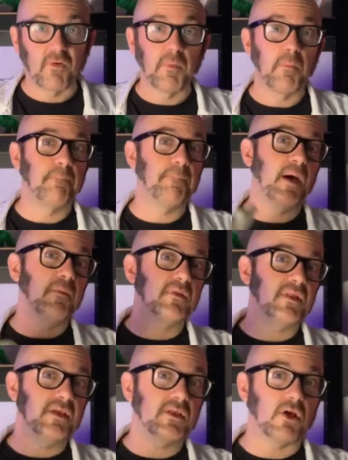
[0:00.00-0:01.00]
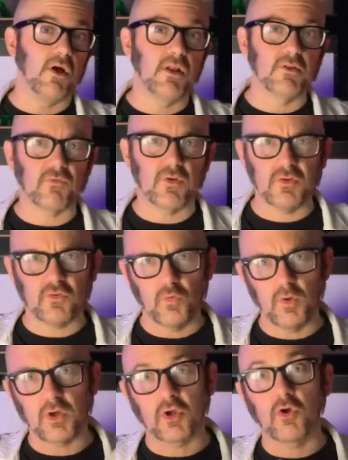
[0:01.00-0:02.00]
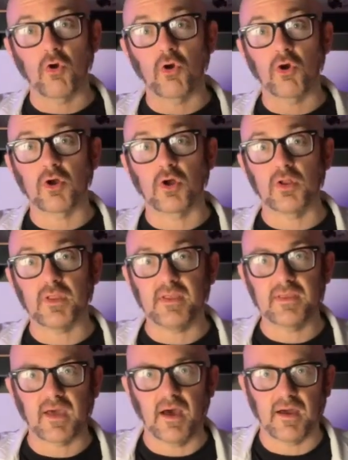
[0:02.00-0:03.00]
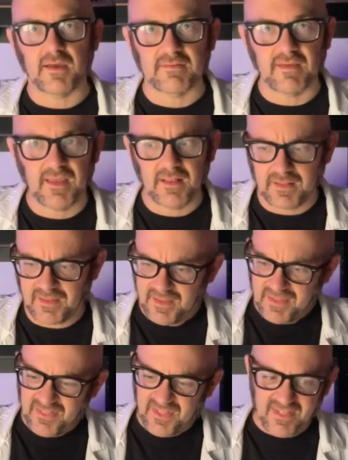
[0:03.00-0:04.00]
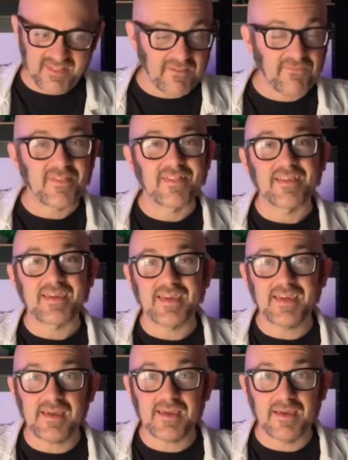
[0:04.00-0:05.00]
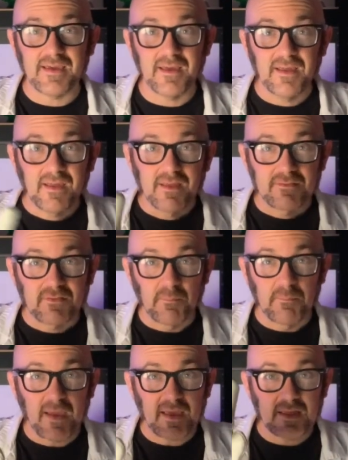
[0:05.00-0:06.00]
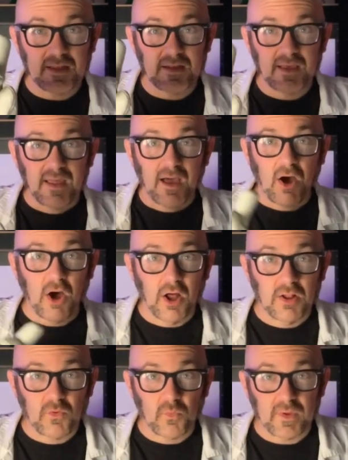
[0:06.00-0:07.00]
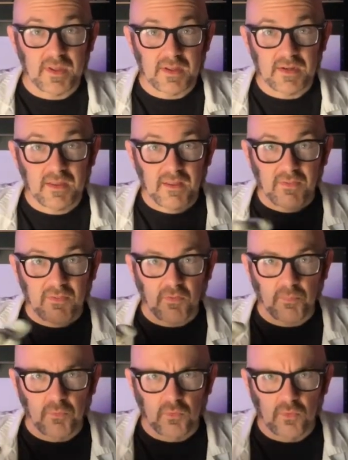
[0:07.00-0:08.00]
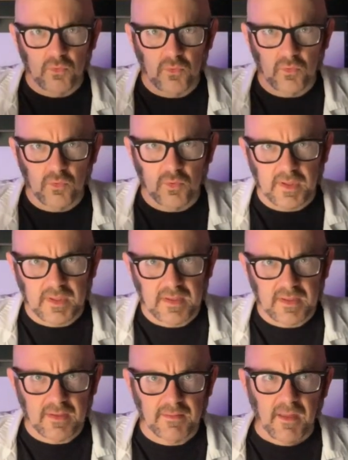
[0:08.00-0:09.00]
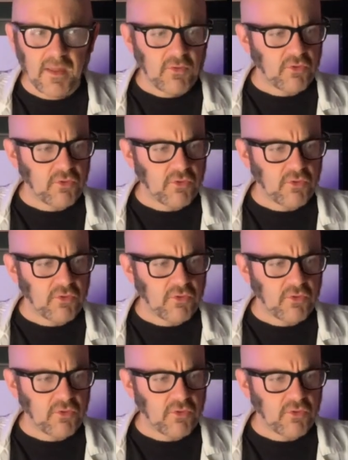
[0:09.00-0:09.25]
From a bubbling cauldron to a gurgling cocktail, this stuff is the key to making Halloween spooky.